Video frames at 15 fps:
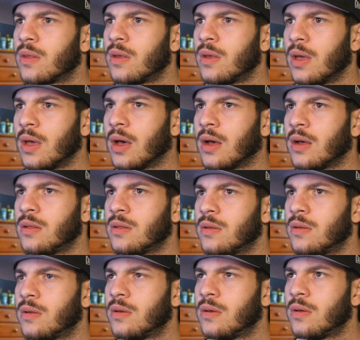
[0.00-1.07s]
Yeah.
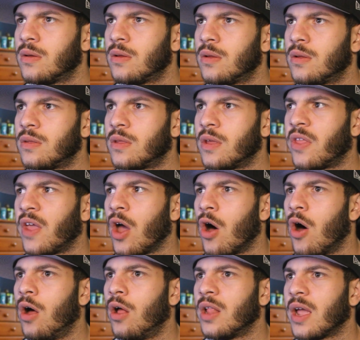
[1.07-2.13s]
Did they
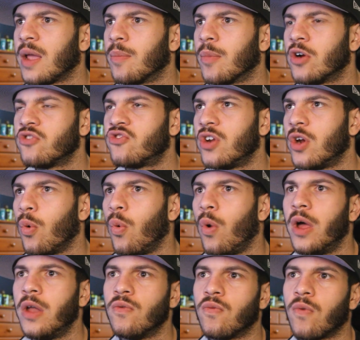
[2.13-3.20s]
all like merge into
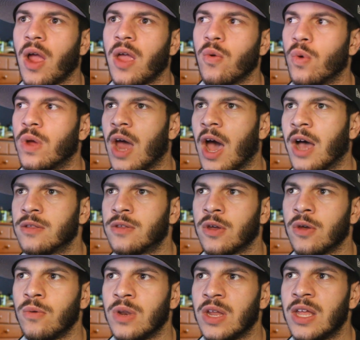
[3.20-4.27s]
one right when
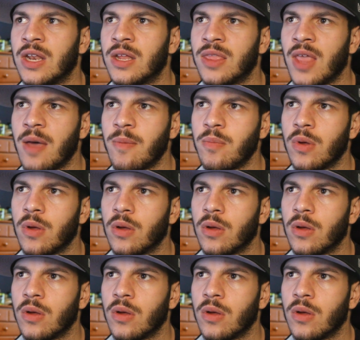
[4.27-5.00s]
Hantengu needed them?